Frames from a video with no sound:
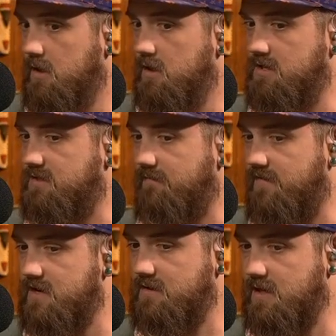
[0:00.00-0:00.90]
It's the
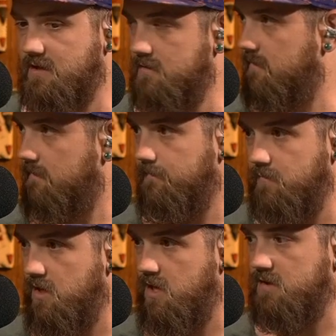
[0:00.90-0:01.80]
fact that
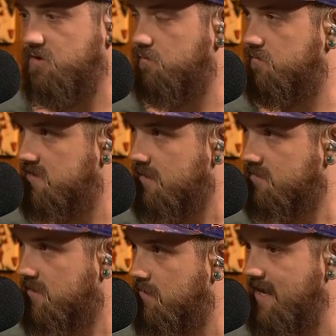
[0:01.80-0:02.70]

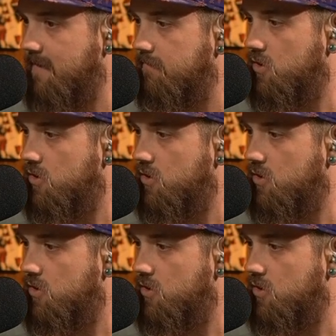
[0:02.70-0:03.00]
seems to be a